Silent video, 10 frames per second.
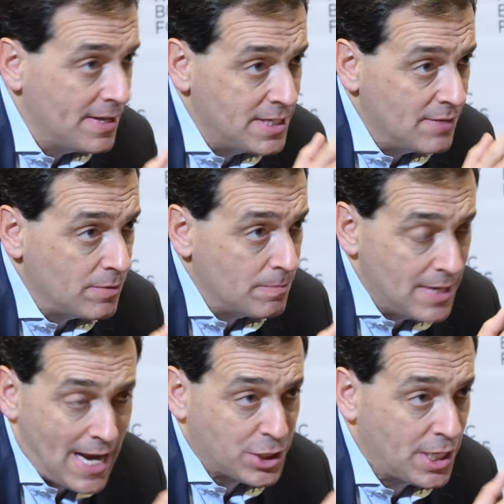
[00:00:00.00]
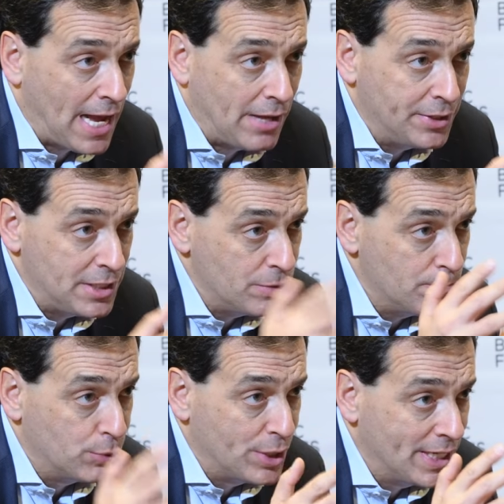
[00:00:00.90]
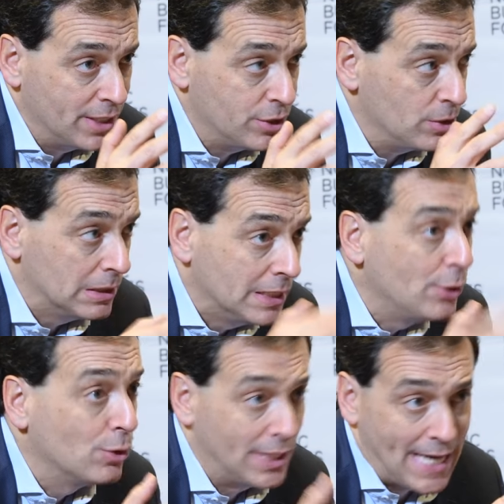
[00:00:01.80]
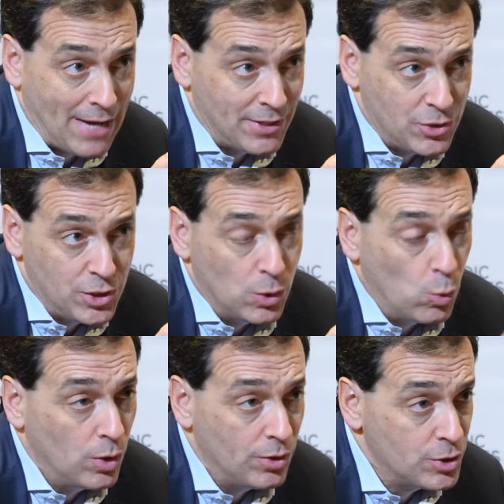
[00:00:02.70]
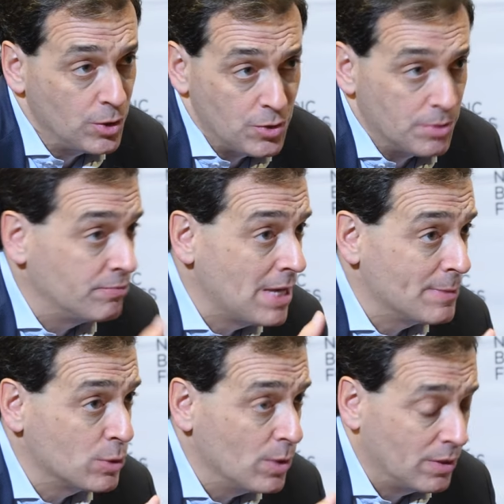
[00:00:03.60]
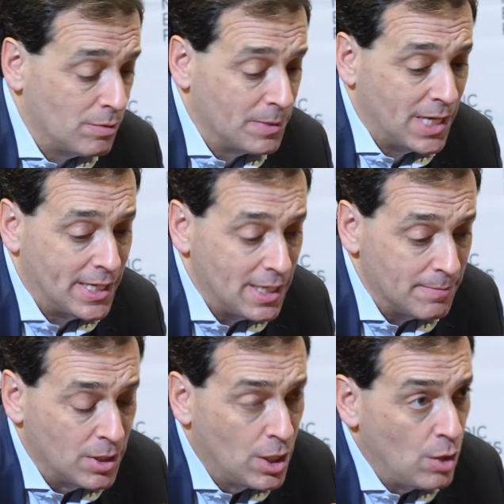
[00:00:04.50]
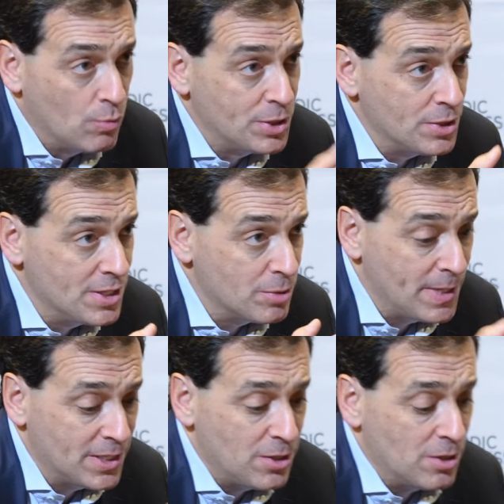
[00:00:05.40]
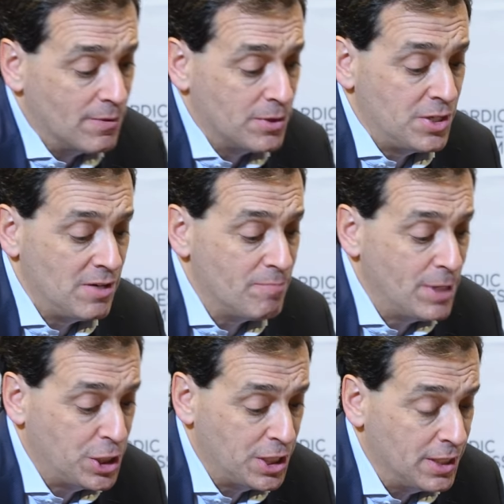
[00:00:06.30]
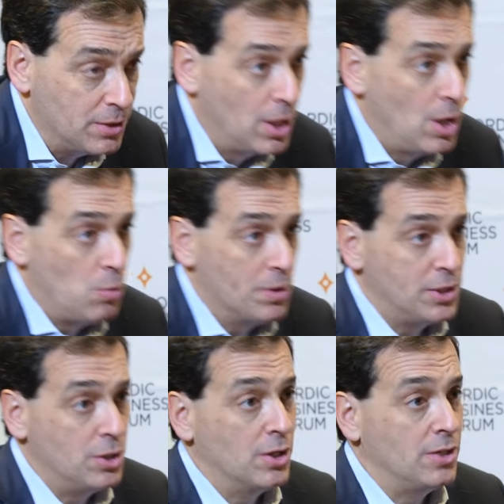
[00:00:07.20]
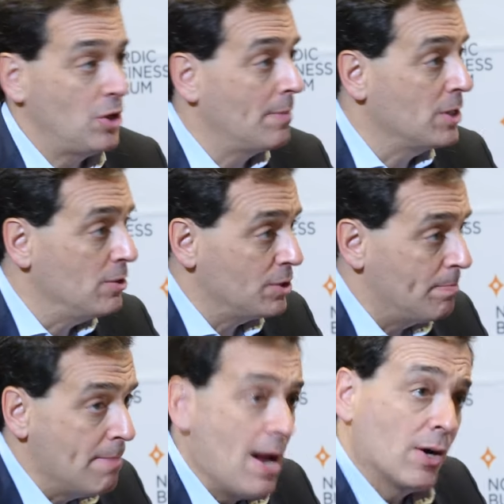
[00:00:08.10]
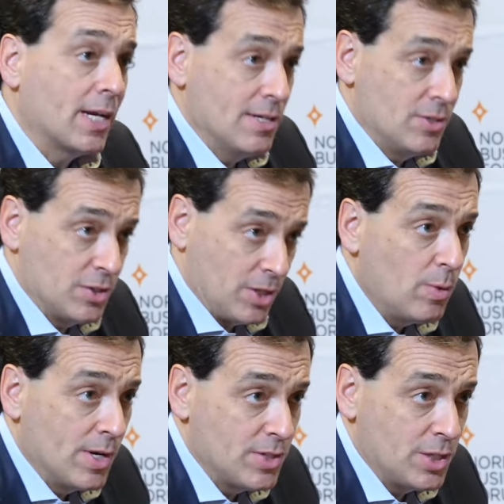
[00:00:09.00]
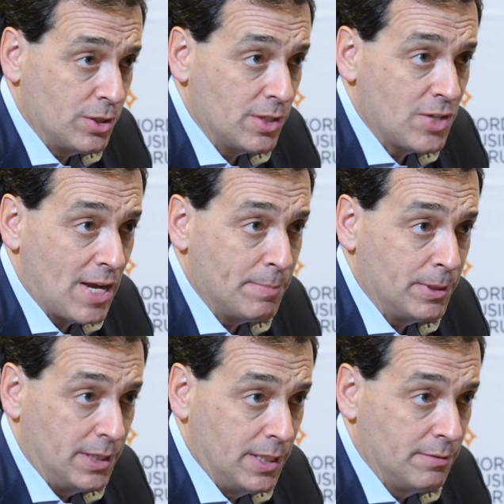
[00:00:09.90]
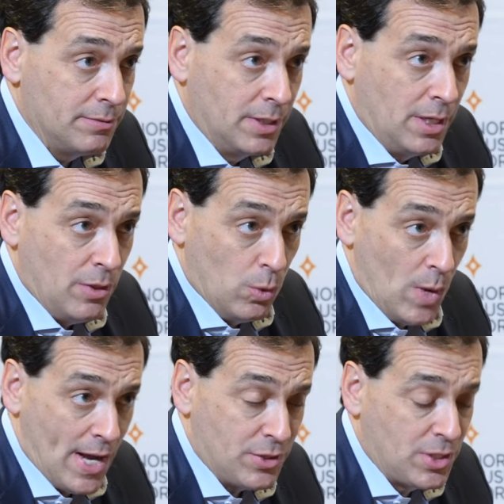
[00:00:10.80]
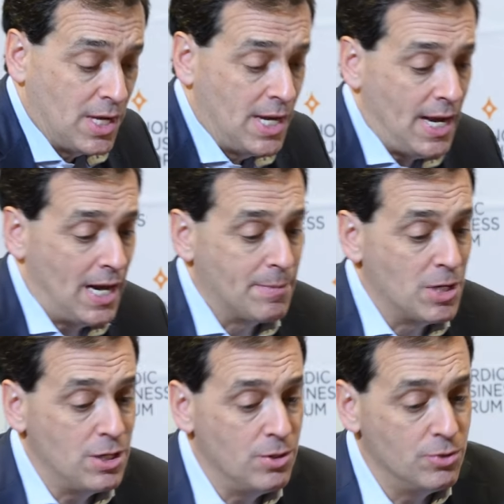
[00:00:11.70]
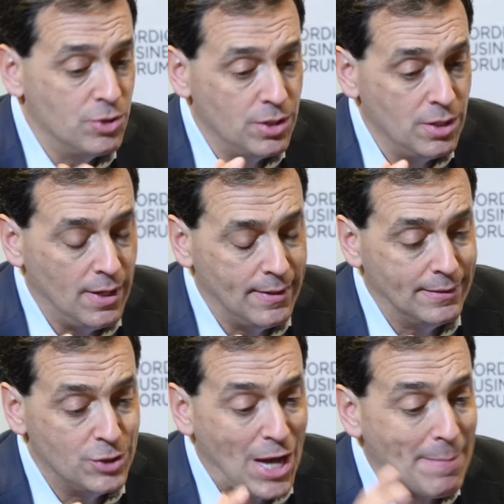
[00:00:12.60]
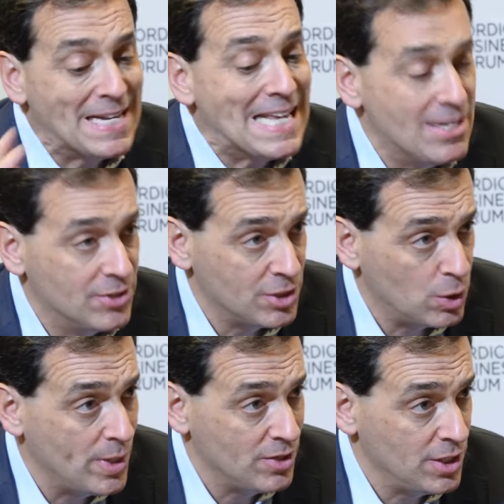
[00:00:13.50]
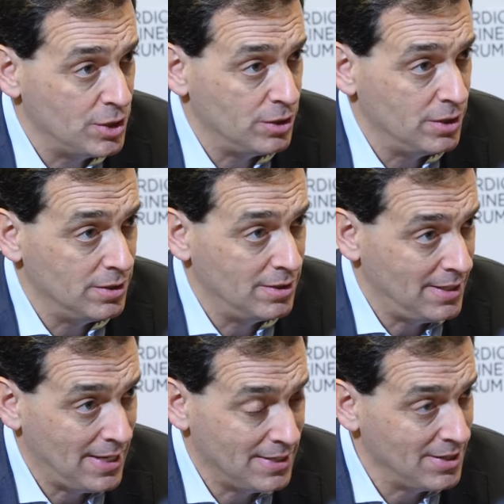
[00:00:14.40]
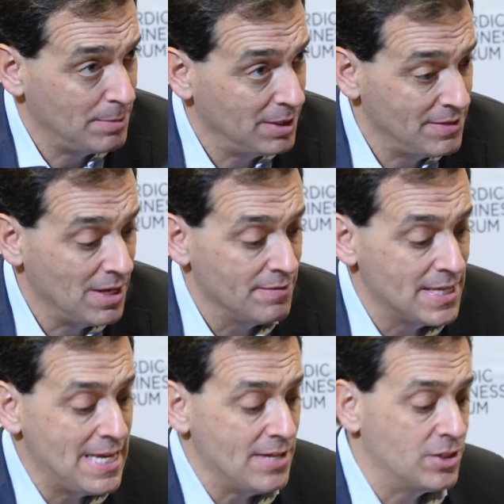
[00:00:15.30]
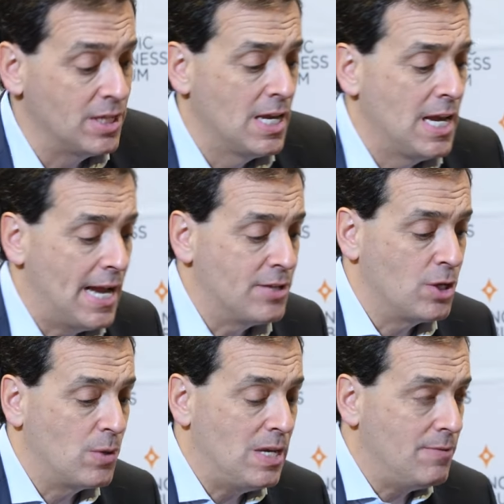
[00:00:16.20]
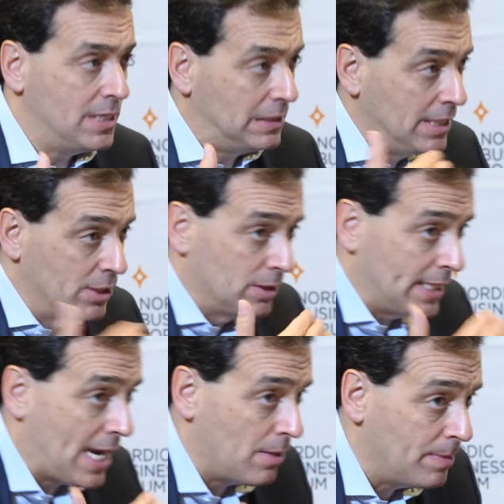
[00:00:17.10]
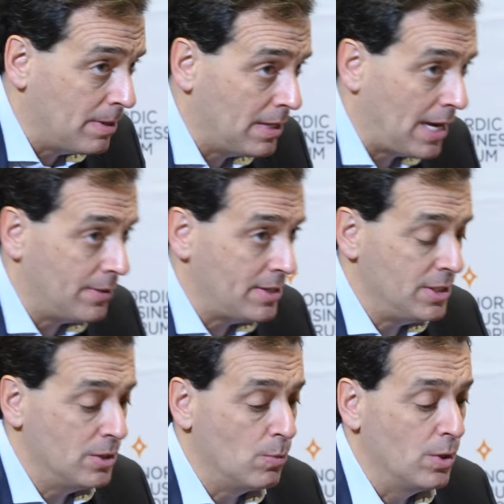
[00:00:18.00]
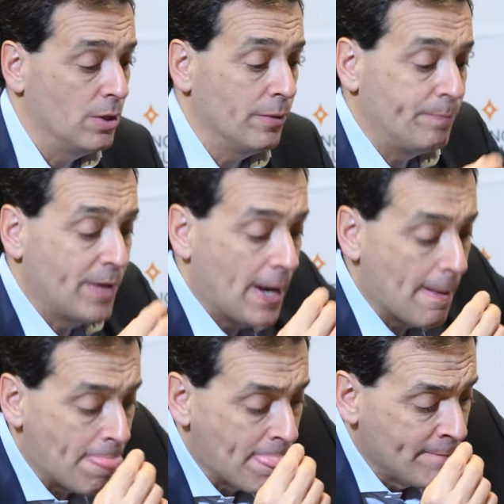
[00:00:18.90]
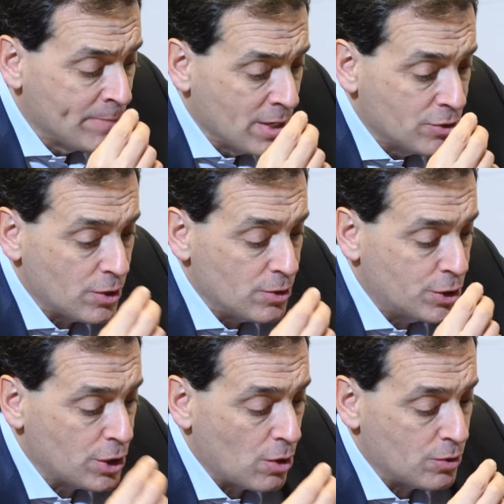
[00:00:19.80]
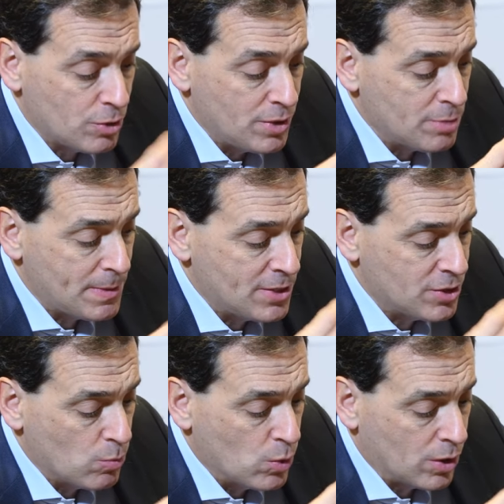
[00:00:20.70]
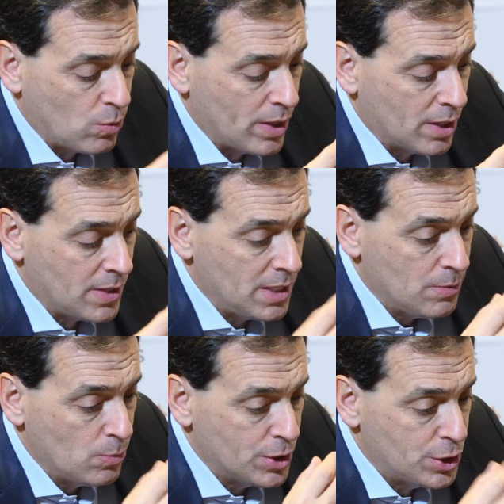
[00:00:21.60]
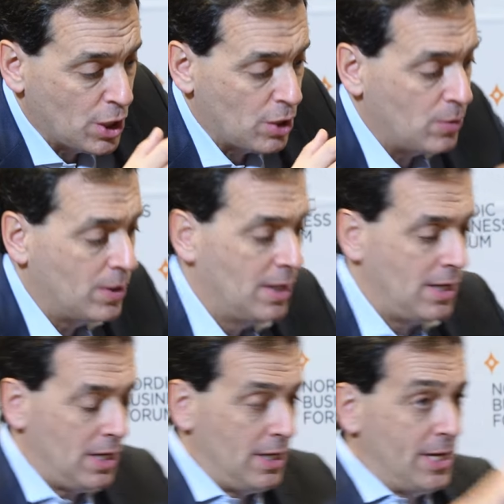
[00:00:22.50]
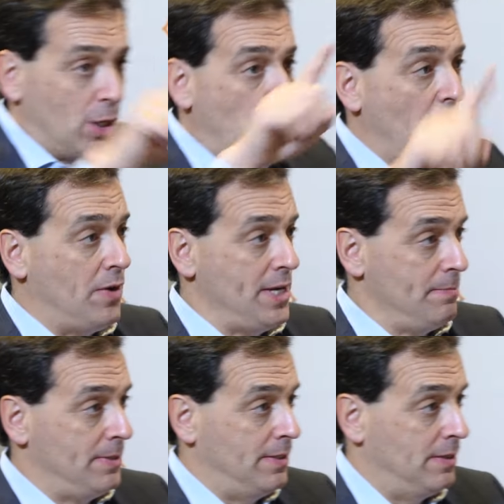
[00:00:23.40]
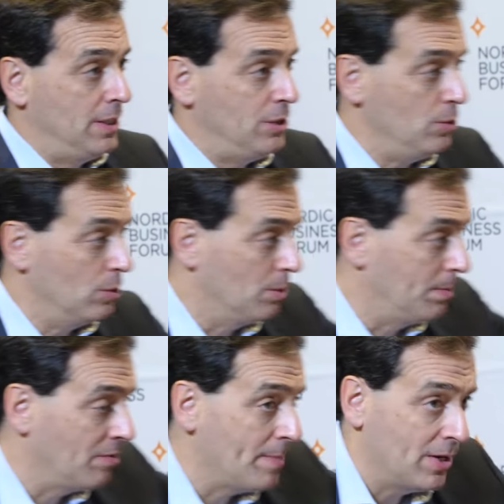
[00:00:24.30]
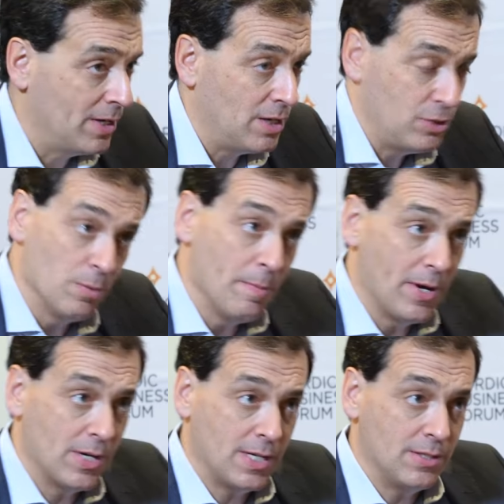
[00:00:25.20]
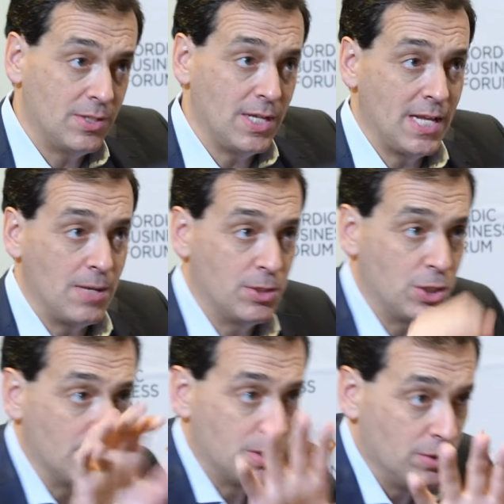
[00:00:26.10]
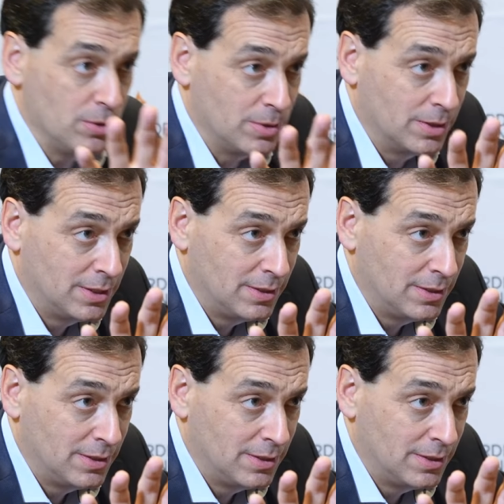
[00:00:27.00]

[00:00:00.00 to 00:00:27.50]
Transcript: that different nationalities bring to literally how they see the world. So there's some famous work from a guy named Richard Nisbett at the University of Michigan, where he took. So I'm going to use Americans as the quintessential example of the West, and I'm going to mm-hmm. use uh, Japanese as a quintessential example of the, of the East. And so even literally how, how they see the world. Um, so you show, so Nisbett did some work where he would show uh, an aquarium to a group of America to Americans, and then he would show it to